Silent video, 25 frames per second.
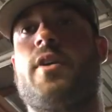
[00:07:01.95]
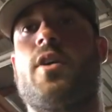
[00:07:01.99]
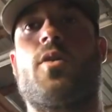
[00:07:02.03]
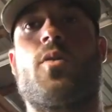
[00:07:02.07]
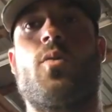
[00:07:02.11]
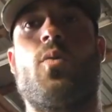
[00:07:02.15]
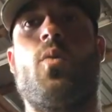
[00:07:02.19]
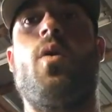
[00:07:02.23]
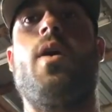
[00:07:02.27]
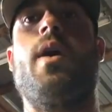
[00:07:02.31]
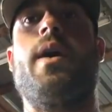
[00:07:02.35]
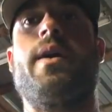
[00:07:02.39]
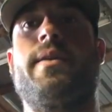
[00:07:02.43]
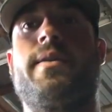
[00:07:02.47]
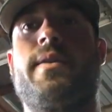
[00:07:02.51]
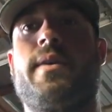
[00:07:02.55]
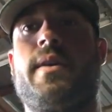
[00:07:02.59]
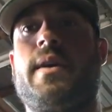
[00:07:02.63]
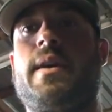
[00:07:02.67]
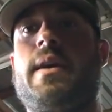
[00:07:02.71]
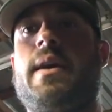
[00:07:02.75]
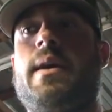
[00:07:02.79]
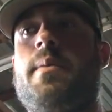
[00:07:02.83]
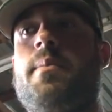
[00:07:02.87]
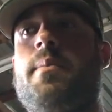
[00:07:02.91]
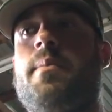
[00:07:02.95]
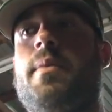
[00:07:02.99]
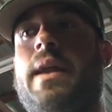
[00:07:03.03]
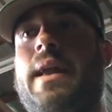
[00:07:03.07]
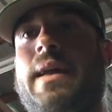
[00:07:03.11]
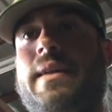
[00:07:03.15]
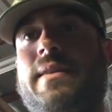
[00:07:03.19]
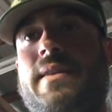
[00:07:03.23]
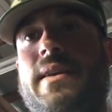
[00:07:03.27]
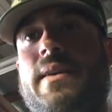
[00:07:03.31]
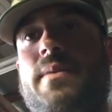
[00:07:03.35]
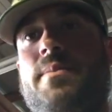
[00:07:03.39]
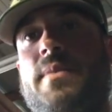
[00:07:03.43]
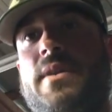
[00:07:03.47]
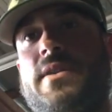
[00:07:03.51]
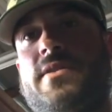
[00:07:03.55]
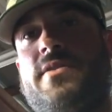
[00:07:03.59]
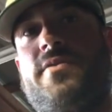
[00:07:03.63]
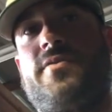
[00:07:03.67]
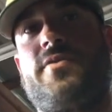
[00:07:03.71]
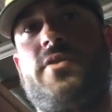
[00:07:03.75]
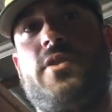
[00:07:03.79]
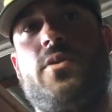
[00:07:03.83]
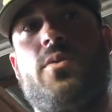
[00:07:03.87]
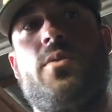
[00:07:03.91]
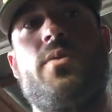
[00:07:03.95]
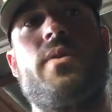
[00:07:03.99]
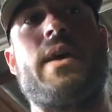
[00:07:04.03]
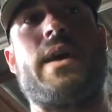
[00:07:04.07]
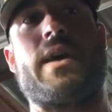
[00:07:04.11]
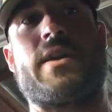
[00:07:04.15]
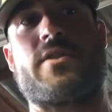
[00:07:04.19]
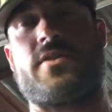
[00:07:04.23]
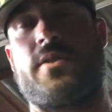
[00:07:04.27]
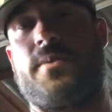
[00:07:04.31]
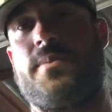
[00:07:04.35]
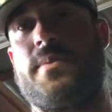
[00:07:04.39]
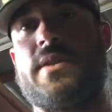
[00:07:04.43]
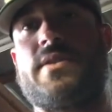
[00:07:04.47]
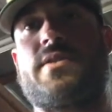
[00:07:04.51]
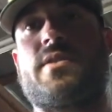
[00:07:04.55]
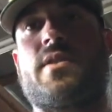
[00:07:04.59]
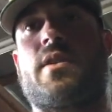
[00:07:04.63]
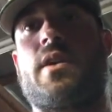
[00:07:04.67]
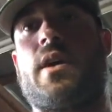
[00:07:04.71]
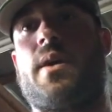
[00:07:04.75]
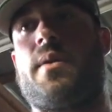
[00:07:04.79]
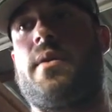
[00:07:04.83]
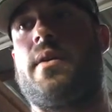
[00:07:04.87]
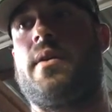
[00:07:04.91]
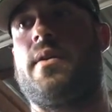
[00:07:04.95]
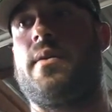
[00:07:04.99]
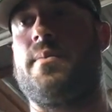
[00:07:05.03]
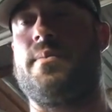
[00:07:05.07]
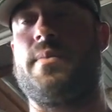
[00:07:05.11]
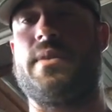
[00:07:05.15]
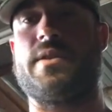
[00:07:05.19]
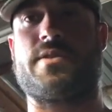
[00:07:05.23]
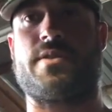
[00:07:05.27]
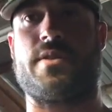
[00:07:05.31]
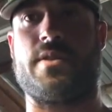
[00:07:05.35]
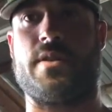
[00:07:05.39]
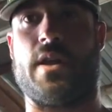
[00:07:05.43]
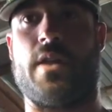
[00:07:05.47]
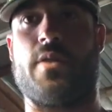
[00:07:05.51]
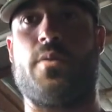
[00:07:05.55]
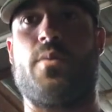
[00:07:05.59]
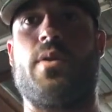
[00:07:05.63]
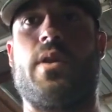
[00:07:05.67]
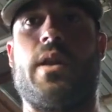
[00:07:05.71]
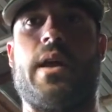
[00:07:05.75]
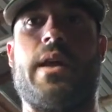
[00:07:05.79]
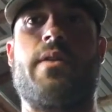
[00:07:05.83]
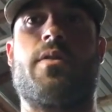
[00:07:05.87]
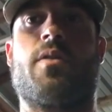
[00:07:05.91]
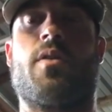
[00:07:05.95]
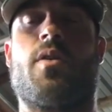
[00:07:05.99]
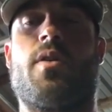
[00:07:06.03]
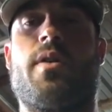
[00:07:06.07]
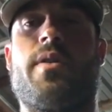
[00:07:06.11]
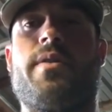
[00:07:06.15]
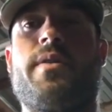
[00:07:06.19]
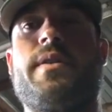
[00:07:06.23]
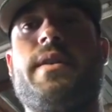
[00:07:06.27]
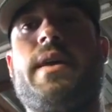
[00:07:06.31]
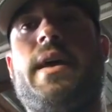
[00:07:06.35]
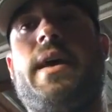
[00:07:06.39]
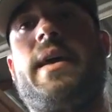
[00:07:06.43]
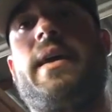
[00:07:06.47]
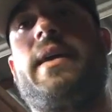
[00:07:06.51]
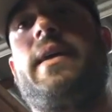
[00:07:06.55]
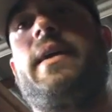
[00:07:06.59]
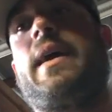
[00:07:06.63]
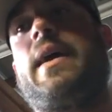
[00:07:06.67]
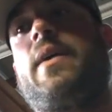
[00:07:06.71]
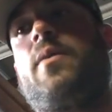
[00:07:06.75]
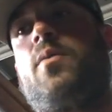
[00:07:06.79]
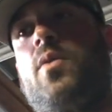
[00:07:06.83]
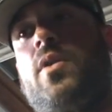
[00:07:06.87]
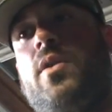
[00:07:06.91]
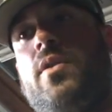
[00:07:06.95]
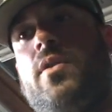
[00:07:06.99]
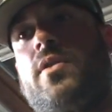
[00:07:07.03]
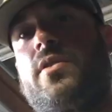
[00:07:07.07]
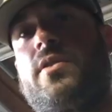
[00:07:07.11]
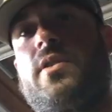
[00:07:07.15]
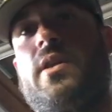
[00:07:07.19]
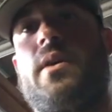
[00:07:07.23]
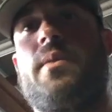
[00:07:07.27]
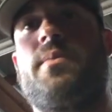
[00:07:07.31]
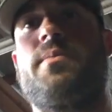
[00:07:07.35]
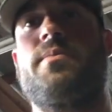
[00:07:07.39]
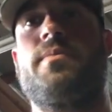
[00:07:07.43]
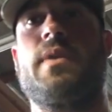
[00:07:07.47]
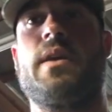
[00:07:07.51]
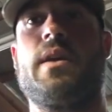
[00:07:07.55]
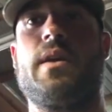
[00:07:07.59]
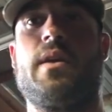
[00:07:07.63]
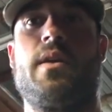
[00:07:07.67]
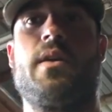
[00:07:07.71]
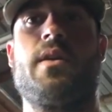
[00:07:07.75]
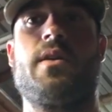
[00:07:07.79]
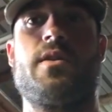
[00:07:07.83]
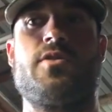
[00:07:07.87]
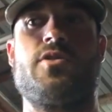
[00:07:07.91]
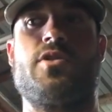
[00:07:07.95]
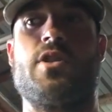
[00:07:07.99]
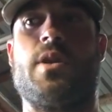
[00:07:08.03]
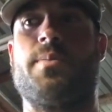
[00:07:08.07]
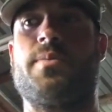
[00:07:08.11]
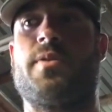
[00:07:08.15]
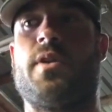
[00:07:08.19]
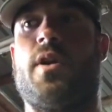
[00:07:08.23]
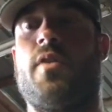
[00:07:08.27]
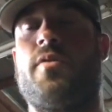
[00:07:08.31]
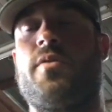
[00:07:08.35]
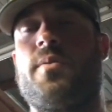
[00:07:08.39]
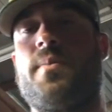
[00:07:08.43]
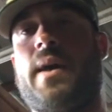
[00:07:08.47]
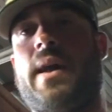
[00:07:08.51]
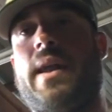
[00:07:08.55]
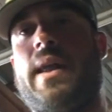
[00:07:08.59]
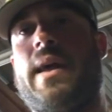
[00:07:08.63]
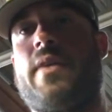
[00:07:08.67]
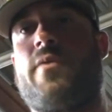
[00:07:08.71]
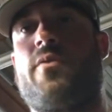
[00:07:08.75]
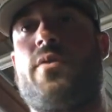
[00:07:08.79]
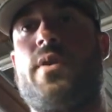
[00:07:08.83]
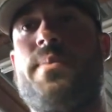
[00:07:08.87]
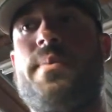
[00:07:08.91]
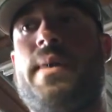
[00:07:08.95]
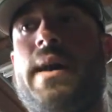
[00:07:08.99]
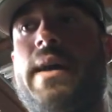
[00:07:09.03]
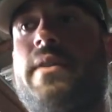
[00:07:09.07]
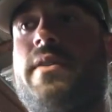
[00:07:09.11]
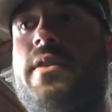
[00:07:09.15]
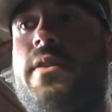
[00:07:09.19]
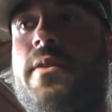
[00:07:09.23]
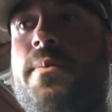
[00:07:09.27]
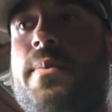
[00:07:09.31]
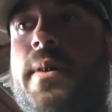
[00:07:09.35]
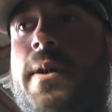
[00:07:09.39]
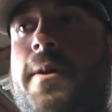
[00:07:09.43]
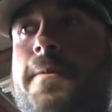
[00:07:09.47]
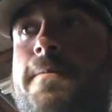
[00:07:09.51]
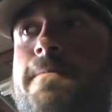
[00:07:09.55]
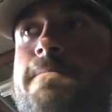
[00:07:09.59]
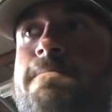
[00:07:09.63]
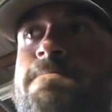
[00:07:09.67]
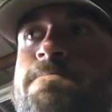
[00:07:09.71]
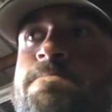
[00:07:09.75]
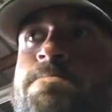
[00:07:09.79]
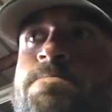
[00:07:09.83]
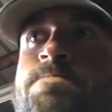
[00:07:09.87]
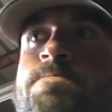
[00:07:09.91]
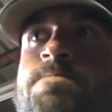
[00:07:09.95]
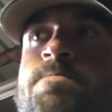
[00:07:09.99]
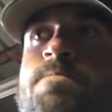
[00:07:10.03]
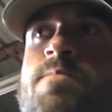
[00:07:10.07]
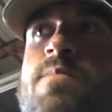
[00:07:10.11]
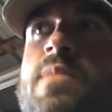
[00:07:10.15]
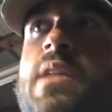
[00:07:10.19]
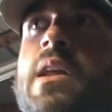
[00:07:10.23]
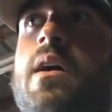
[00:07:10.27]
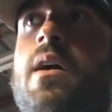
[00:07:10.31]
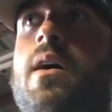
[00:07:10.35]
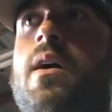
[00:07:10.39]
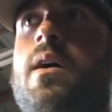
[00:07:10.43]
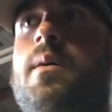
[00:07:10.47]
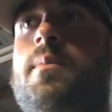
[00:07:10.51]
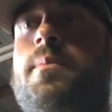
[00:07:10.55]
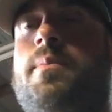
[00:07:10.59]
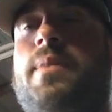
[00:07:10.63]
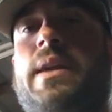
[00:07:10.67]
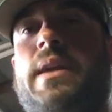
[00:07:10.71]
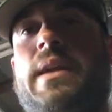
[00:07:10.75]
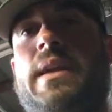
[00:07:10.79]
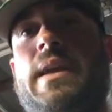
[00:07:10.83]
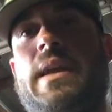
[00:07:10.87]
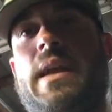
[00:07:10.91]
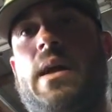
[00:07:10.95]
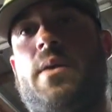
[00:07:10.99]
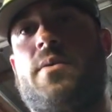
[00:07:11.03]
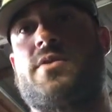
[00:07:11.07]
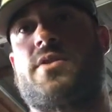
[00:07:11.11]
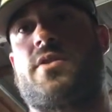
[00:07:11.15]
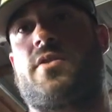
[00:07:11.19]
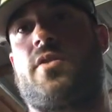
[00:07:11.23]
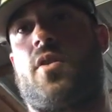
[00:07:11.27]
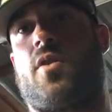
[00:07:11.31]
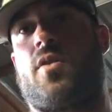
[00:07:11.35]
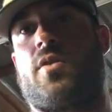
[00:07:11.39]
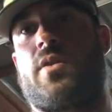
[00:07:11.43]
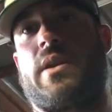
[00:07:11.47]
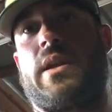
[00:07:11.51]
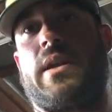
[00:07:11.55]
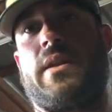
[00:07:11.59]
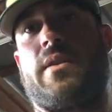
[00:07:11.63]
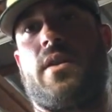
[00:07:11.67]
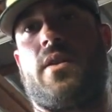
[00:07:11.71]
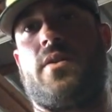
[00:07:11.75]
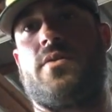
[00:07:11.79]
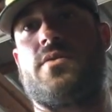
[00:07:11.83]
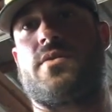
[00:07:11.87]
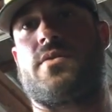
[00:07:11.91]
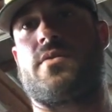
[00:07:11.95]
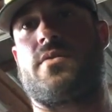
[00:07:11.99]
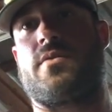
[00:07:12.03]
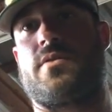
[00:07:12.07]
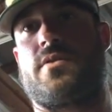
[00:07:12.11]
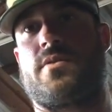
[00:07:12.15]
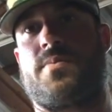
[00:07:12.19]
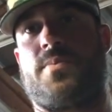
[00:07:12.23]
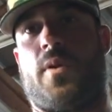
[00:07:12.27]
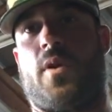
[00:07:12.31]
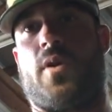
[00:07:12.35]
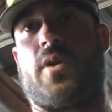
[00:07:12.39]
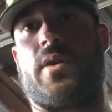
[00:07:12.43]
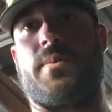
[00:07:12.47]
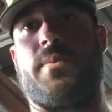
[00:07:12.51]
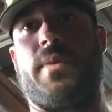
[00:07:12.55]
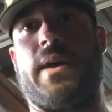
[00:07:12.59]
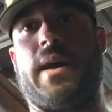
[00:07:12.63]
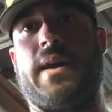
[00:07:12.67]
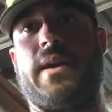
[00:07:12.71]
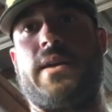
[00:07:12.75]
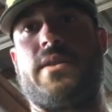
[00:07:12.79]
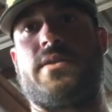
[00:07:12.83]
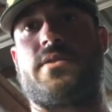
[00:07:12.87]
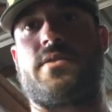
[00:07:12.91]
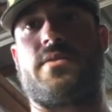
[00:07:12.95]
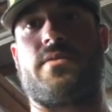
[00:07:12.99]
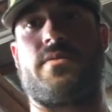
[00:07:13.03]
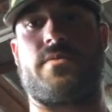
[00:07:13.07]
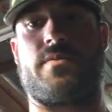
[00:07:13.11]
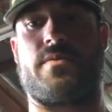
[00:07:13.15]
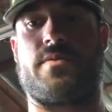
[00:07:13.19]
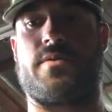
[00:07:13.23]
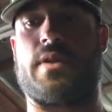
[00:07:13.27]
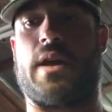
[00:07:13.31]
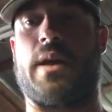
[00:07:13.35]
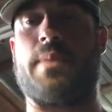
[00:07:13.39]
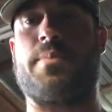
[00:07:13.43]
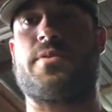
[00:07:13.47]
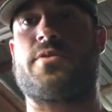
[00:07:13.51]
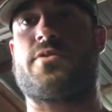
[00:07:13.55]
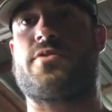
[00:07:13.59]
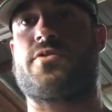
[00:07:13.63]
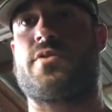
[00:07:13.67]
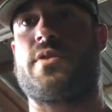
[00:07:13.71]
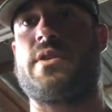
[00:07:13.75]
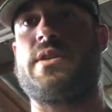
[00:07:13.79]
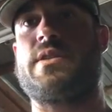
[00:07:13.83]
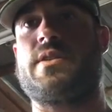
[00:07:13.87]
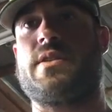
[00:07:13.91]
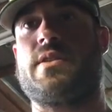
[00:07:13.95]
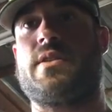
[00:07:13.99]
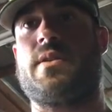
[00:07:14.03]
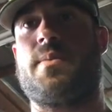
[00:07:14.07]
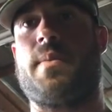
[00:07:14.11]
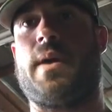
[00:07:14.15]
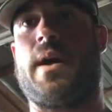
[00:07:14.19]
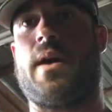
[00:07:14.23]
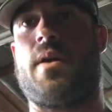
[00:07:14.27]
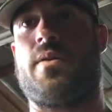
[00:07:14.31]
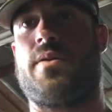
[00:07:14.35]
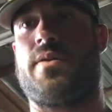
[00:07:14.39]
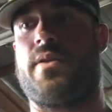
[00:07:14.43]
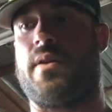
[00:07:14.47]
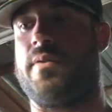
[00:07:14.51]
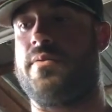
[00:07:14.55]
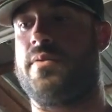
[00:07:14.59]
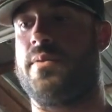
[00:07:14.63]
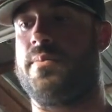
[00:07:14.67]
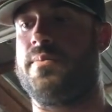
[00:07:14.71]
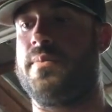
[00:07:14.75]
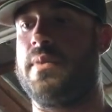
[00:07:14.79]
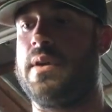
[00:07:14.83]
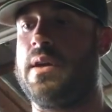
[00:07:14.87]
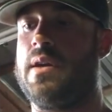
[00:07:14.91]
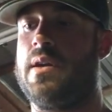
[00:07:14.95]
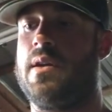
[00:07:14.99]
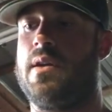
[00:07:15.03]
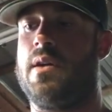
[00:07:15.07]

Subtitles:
or what, but I did miss a few. Actually missed another one later on in the day. Had one hooked up, jumped off about halfway back to the boat. But again, I was targeting those spawning bays, cypress trees at the mouth of them,